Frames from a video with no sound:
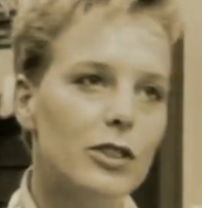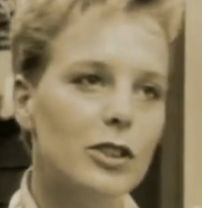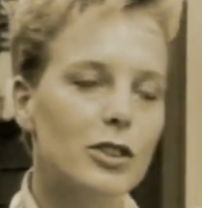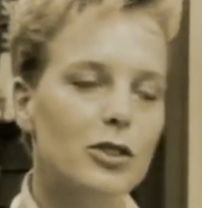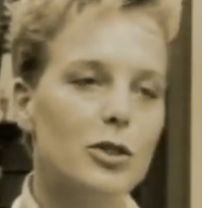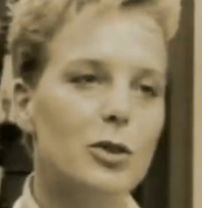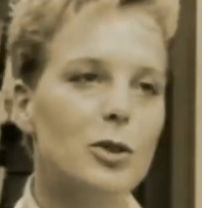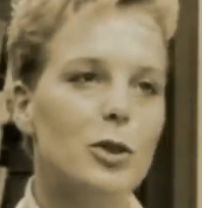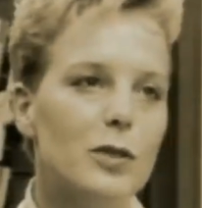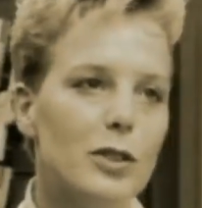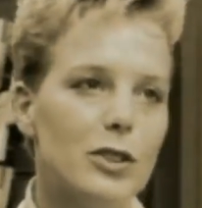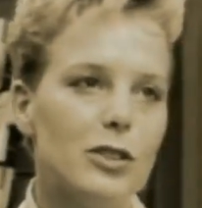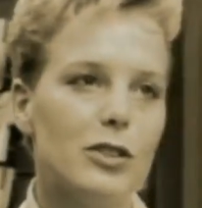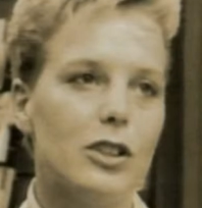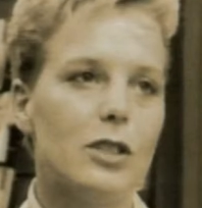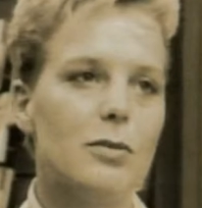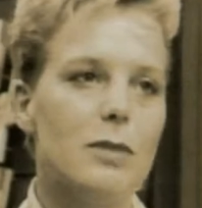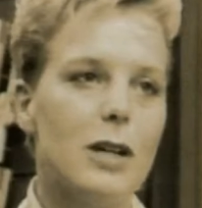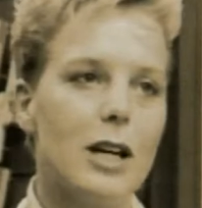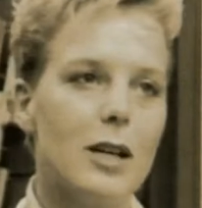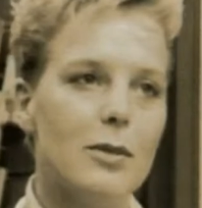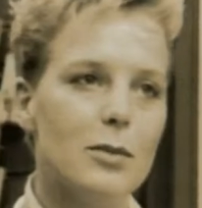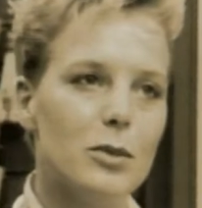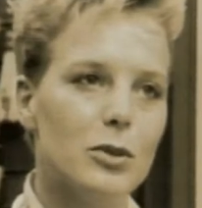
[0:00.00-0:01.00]
They didn't quite
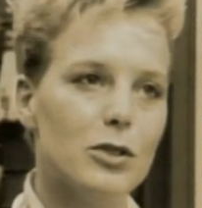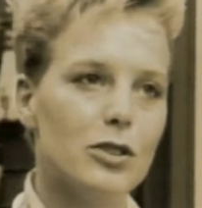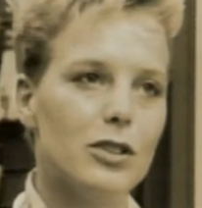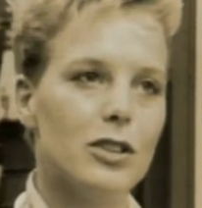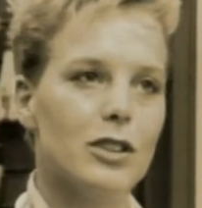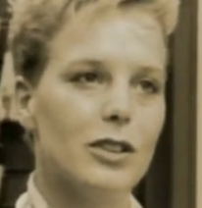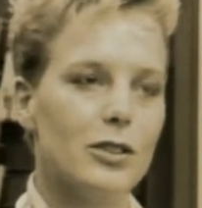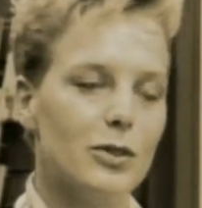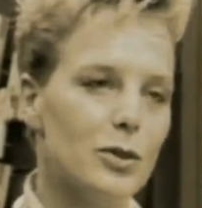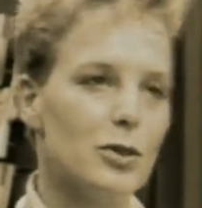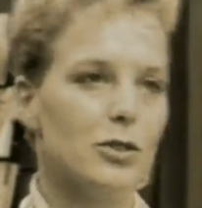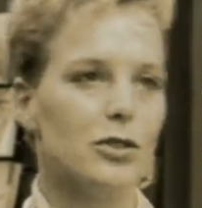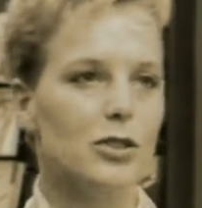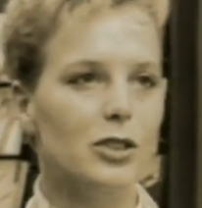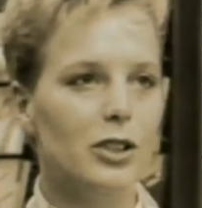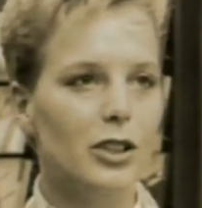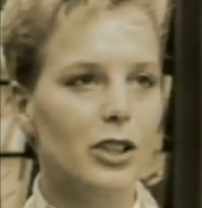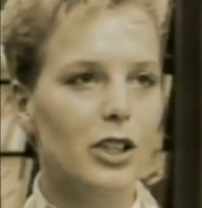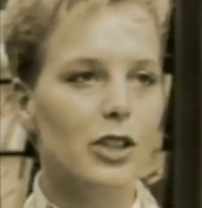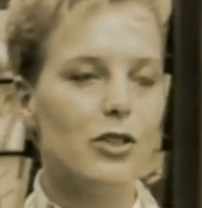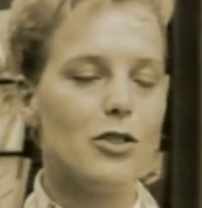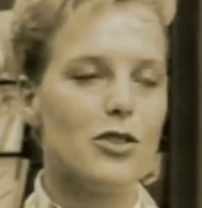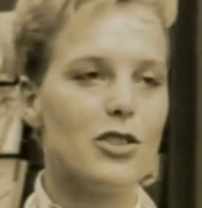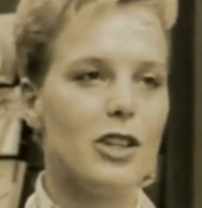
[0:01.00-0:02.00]
know what to do with it,
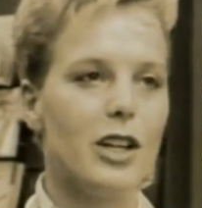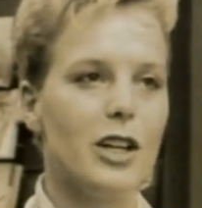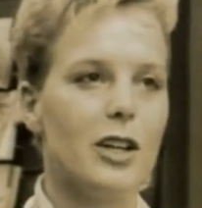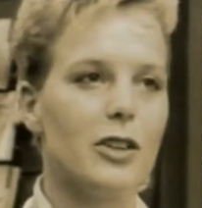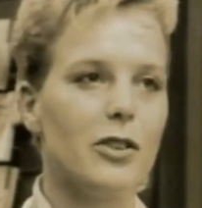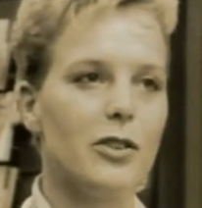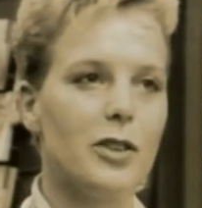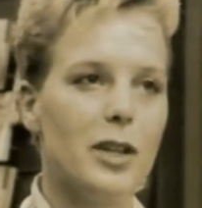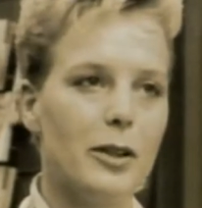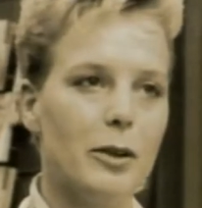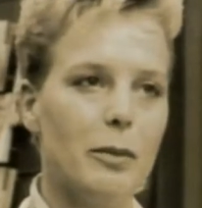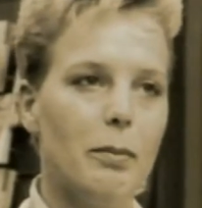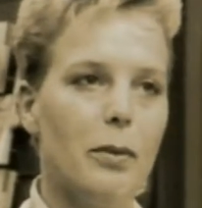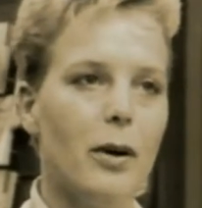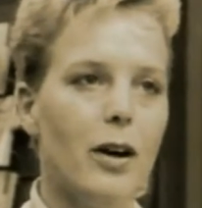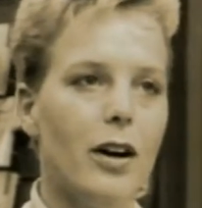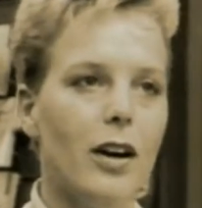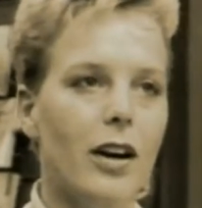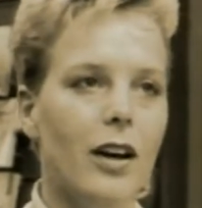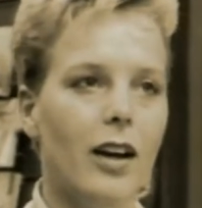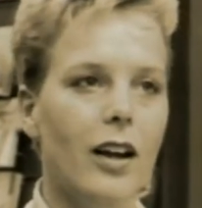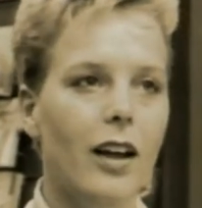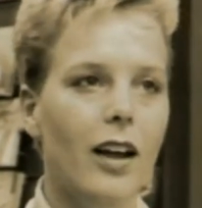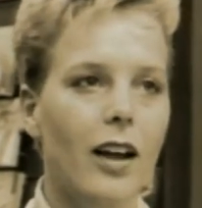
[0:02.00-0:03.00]
were reluctant to take it out
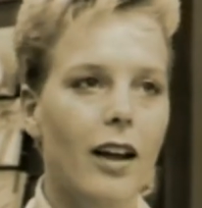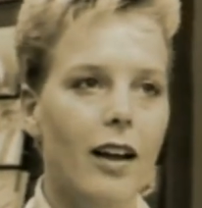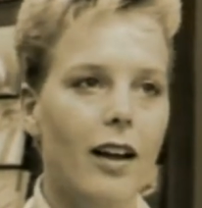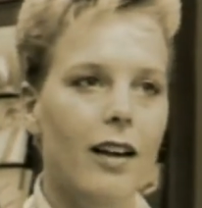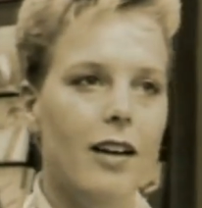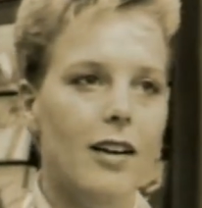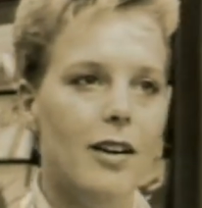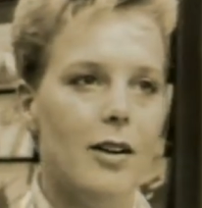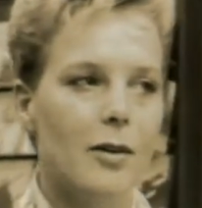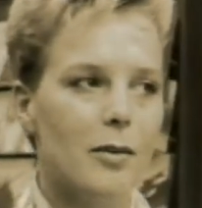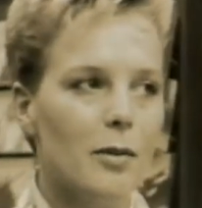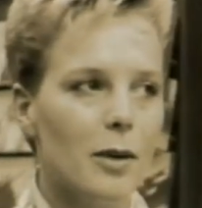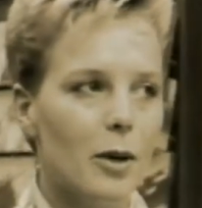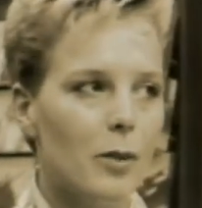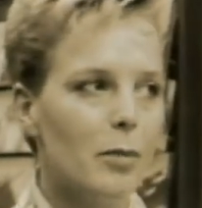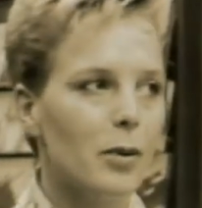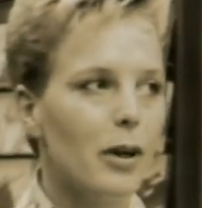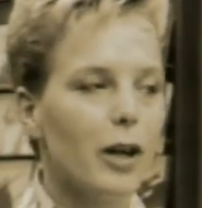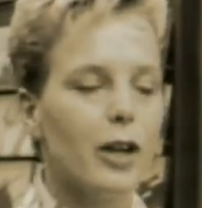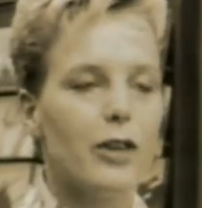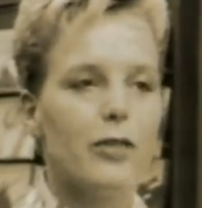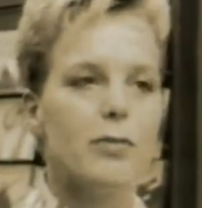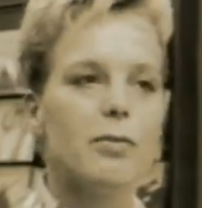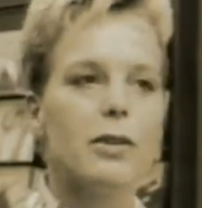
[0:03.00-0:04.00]
of the display,
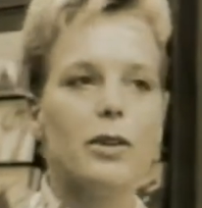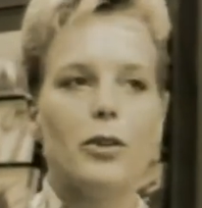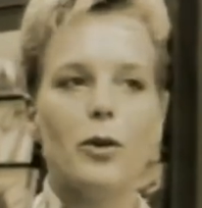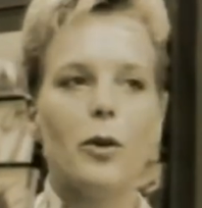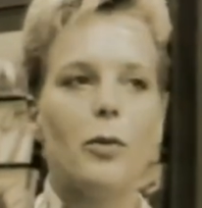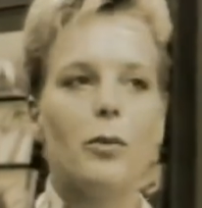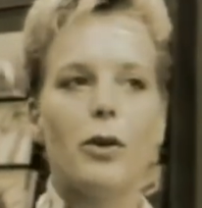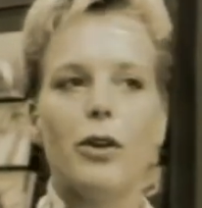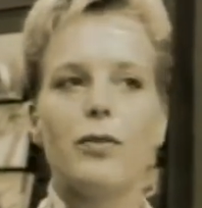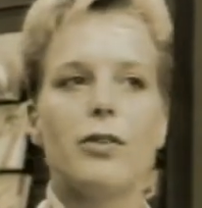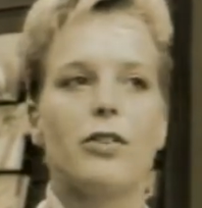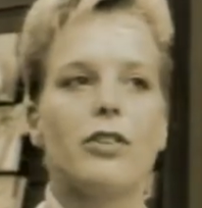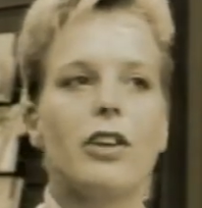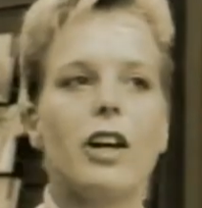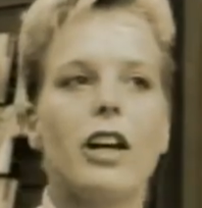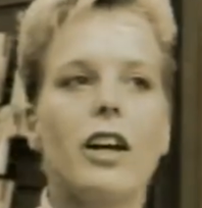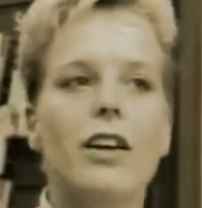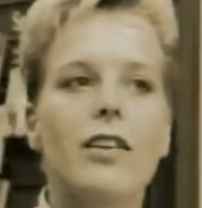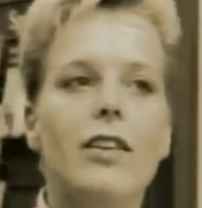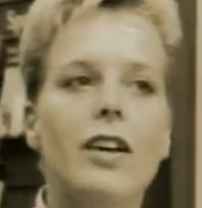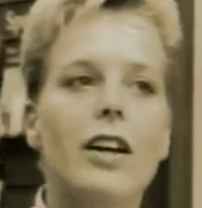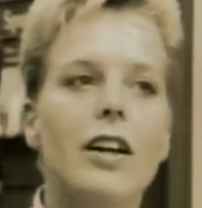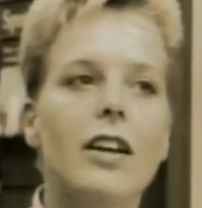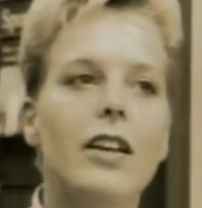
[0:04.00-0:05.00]
but then it all became
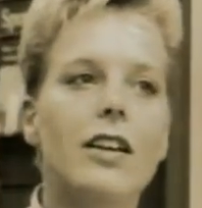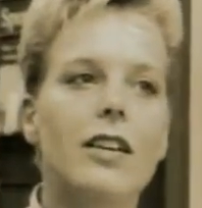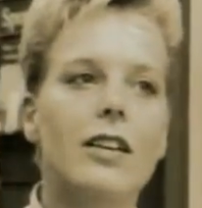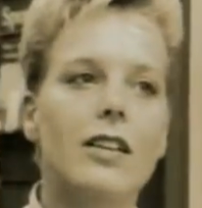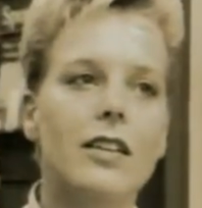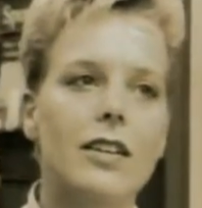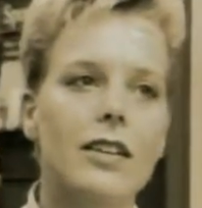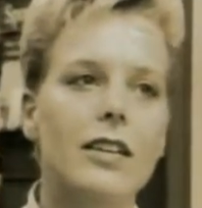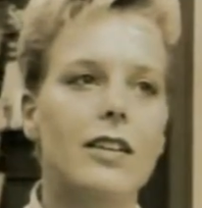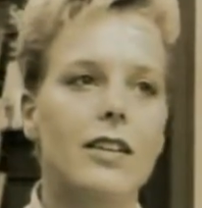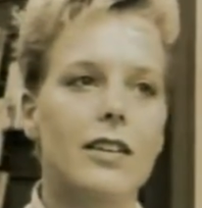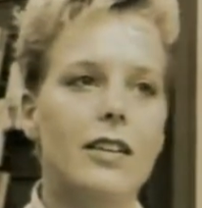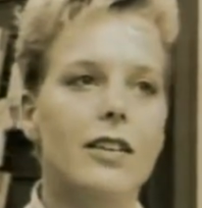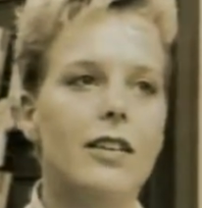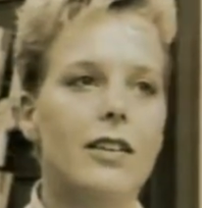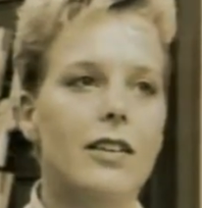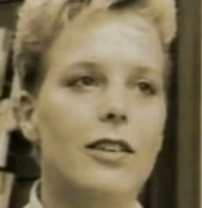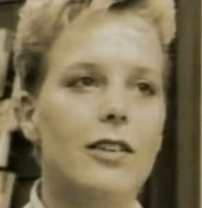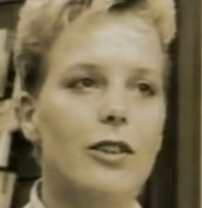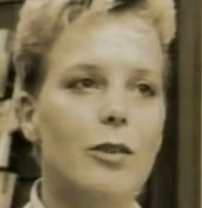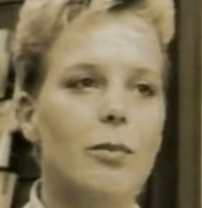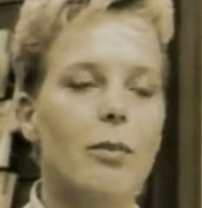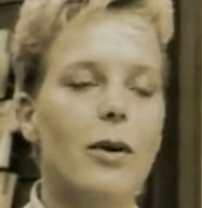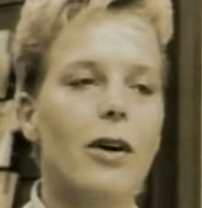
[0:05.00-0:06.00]
quite natural.
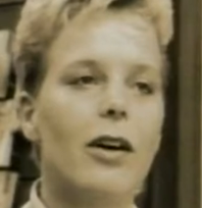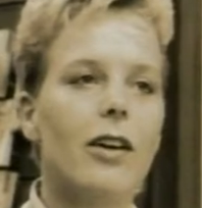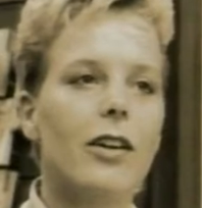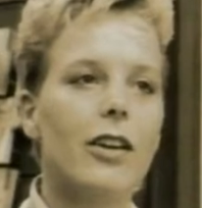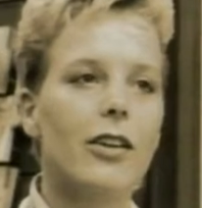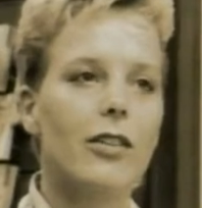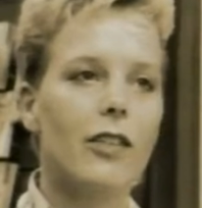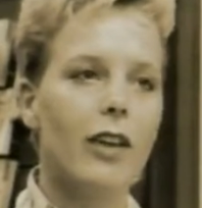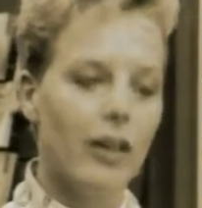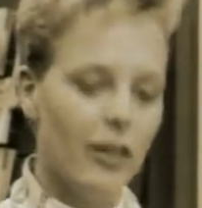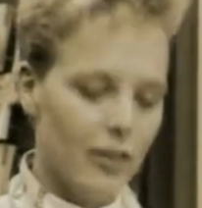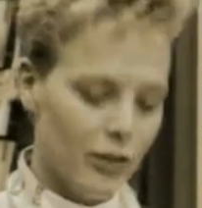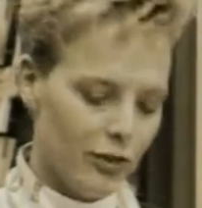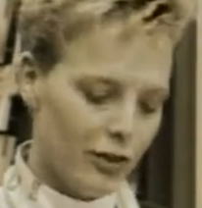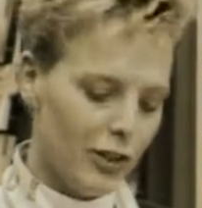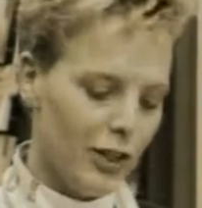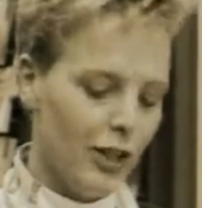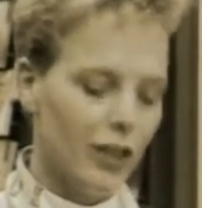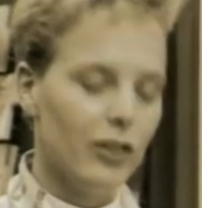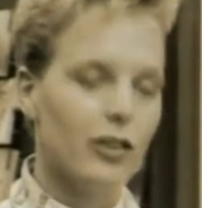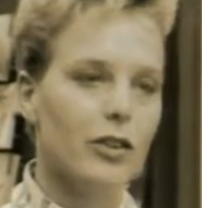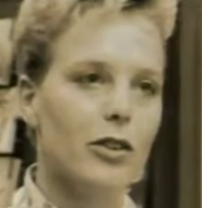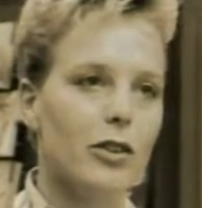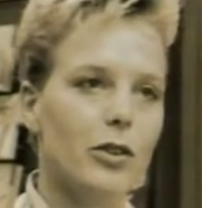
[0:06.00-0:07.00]
They take it out,
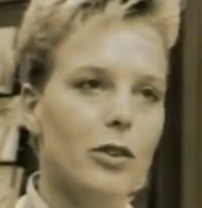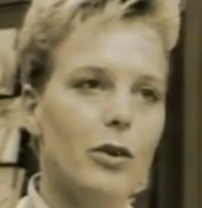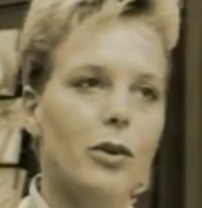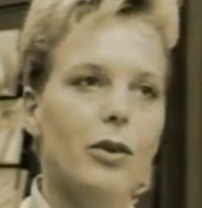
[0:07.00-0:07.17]
read it.